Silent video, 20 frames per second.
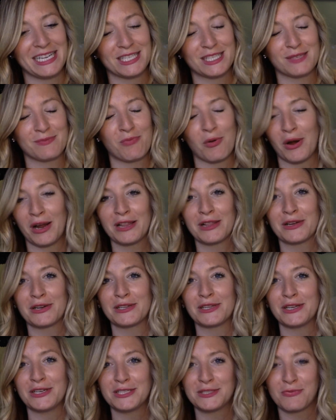spoiler
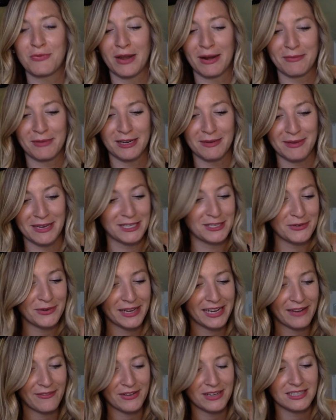alerts, what I'm gonna be doing
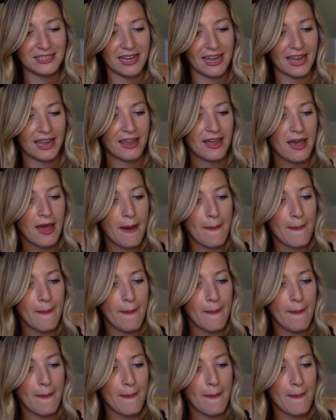every day.